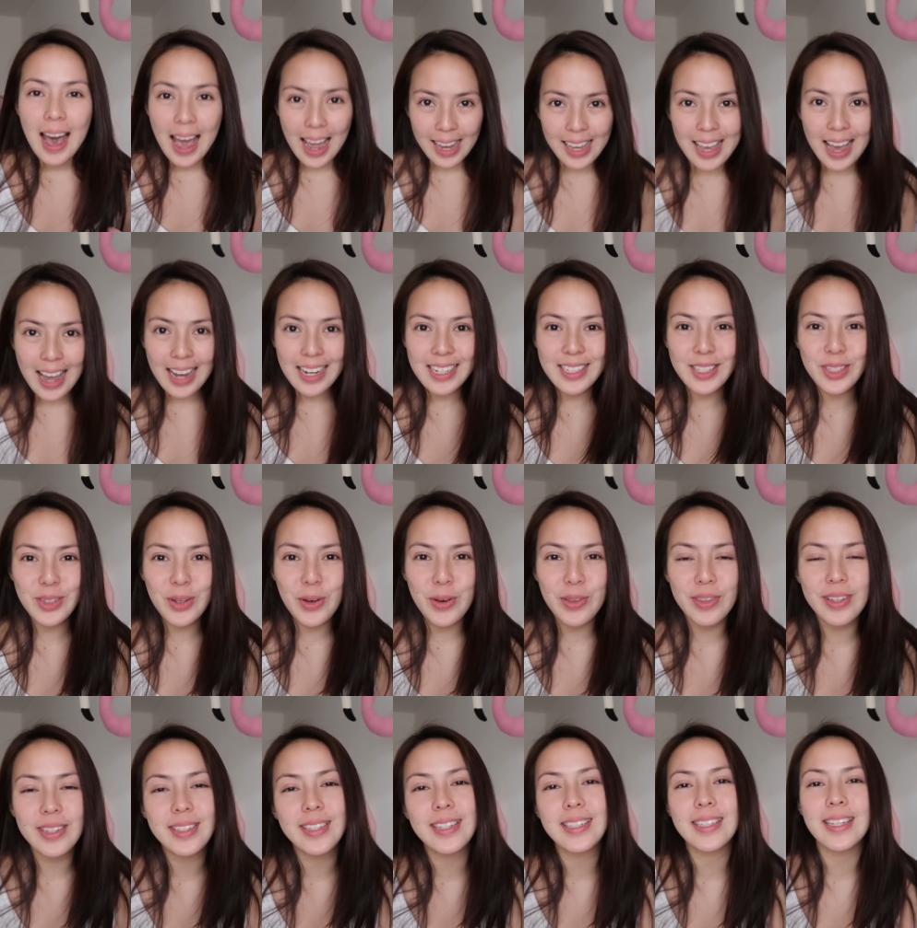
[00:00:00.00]
Hi guys,
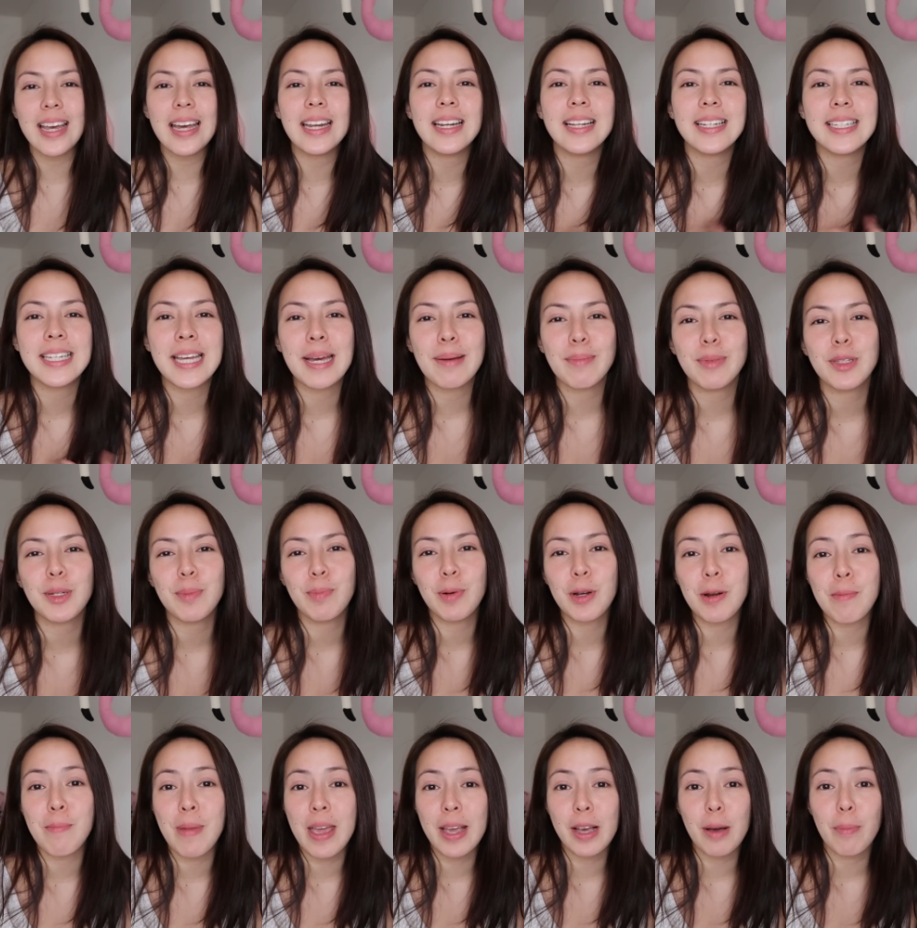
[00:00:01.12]
so this is an attempt to
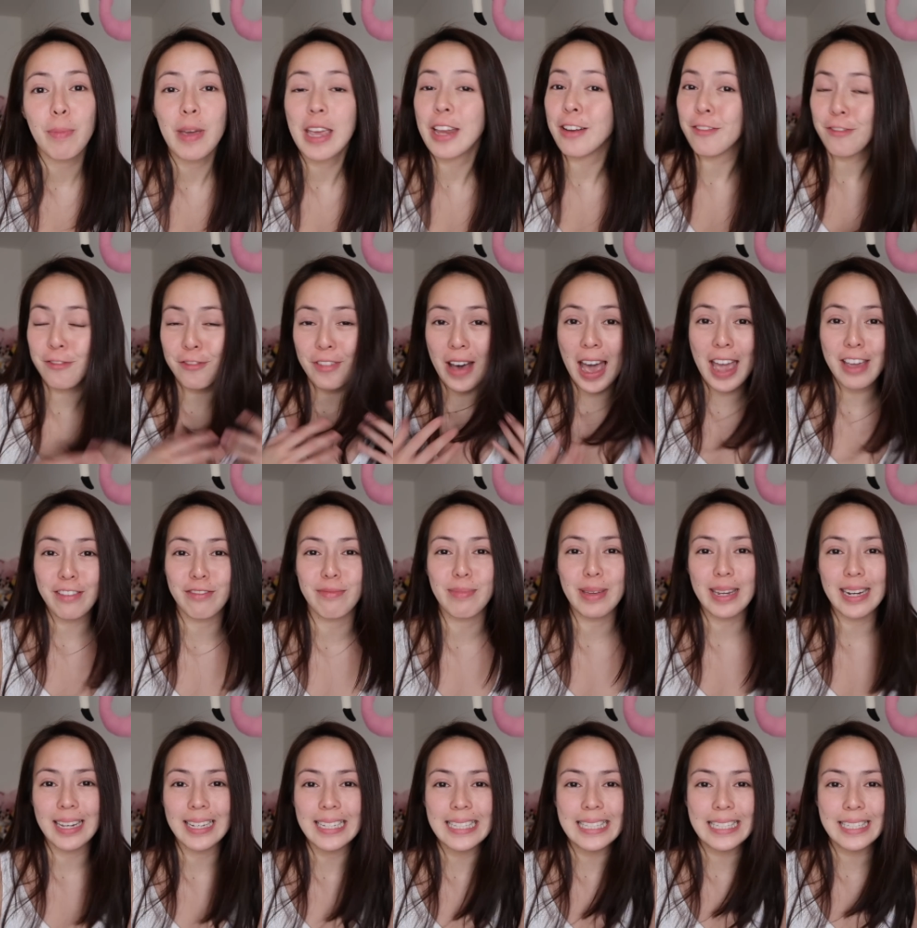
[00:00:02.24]
put makeup in five
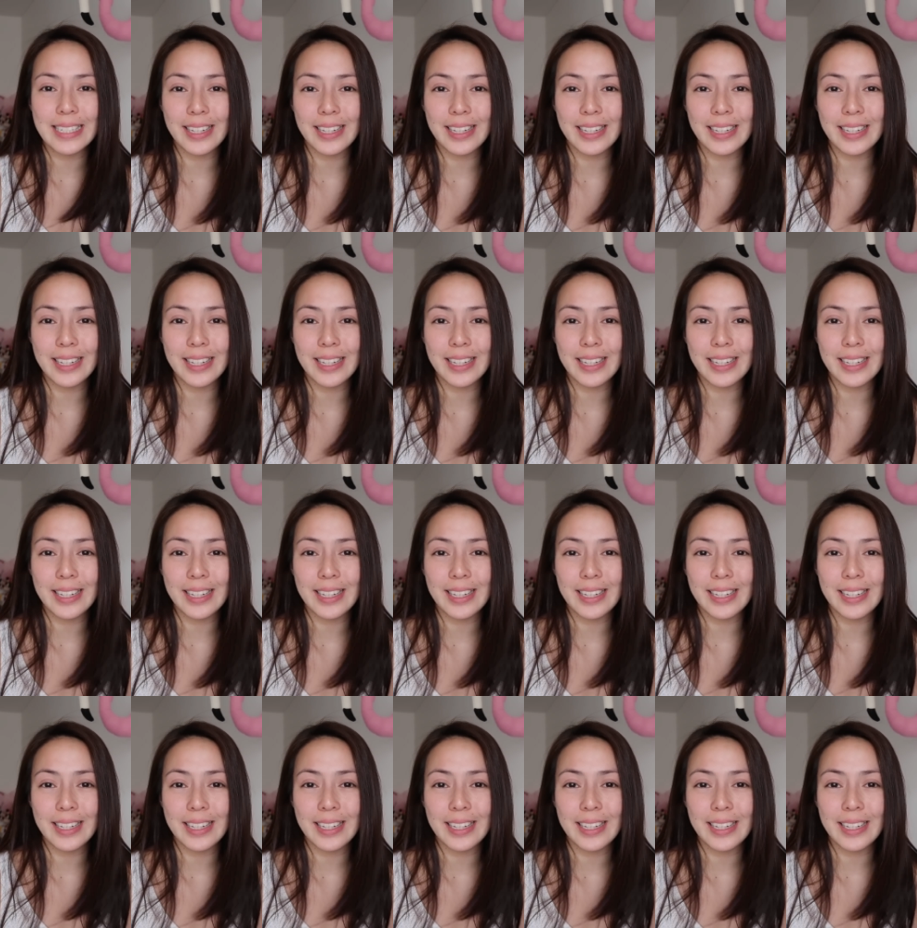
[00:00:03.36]
minutes.